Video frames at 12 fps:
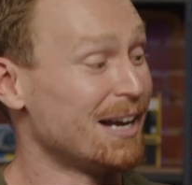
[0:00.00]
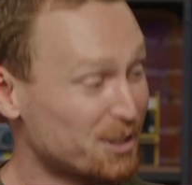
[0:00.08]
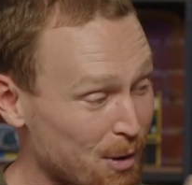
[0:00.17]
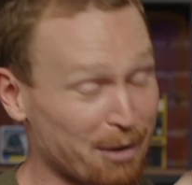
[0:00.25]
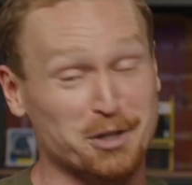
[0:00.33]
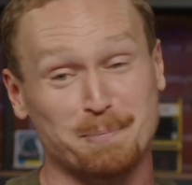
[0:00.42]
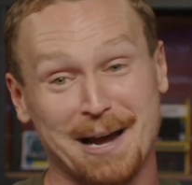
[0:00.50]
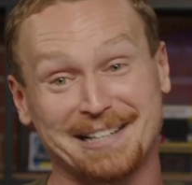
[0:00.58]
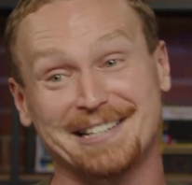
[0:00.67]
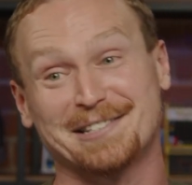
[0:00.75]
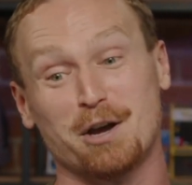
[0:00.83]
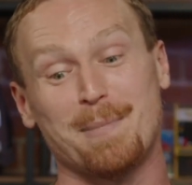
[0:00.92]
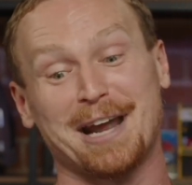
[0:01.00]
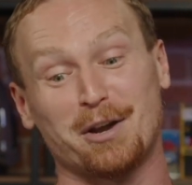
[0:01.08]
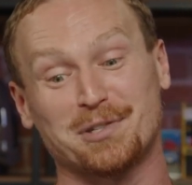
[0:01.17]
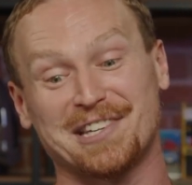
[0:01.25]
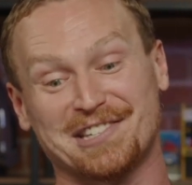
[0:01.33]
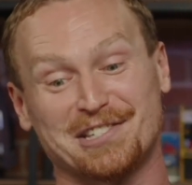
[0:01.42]
So I respect it. So Mando
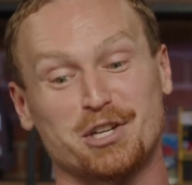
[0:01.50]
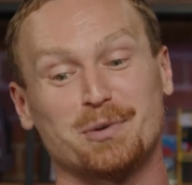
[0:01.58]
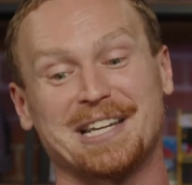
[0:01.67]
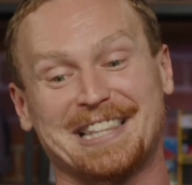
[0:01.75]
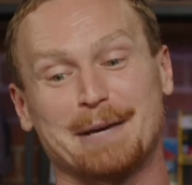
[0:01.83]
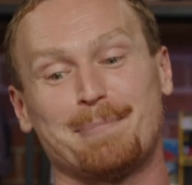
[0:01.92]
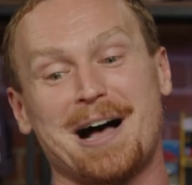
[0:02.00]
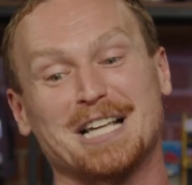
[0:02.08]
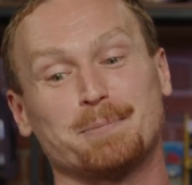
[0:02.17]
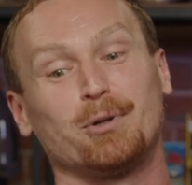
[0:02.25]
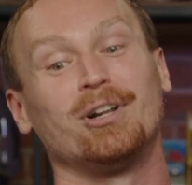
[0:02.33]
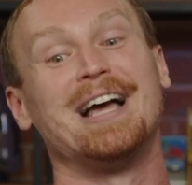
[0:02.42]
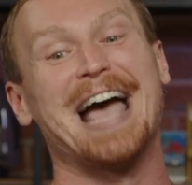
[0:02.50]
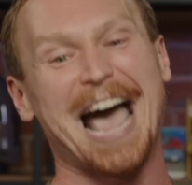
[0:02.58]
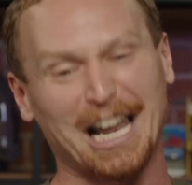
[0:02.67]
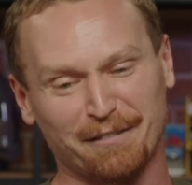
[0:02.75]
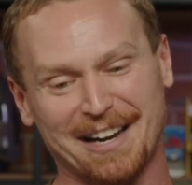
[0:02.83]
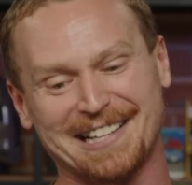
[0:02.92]
season two did the impossible,
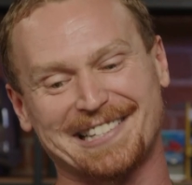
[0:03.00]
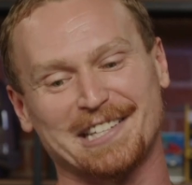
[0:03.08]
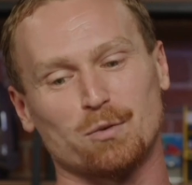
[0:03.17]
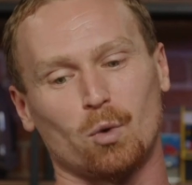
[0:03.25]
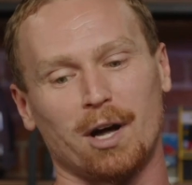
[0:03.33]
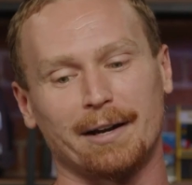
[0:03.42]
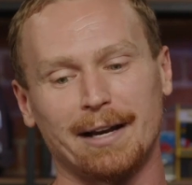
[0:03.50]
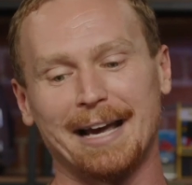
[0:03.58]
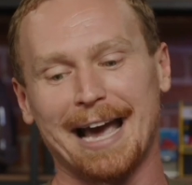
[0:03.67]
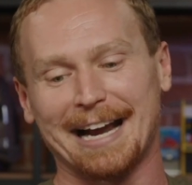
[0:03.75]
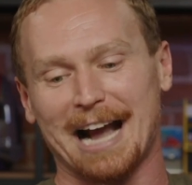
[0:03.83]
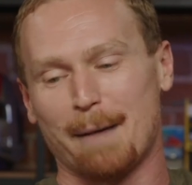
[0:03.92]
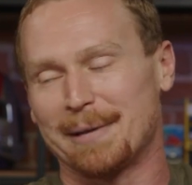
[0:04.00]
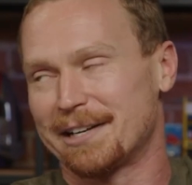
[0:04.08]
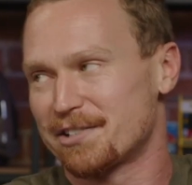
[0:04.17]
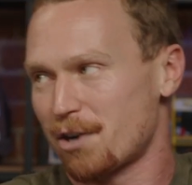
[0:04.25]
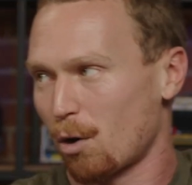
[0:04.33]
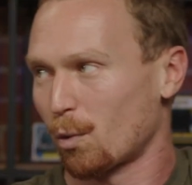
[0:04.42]
elevated season one, and got me into
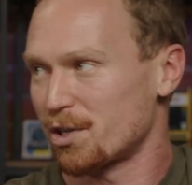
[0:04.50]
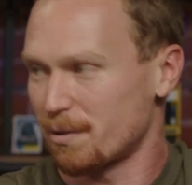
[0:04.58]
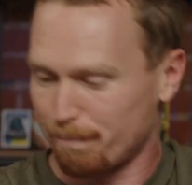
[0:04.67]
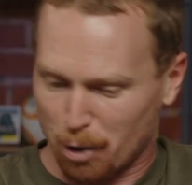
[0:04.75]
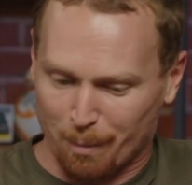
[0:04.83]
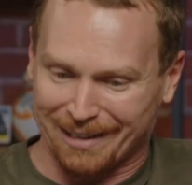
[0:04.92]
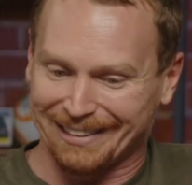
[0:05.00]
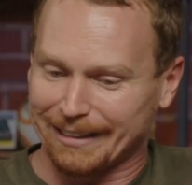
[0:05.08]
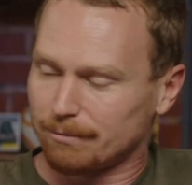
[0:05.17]
Star Wars permanently.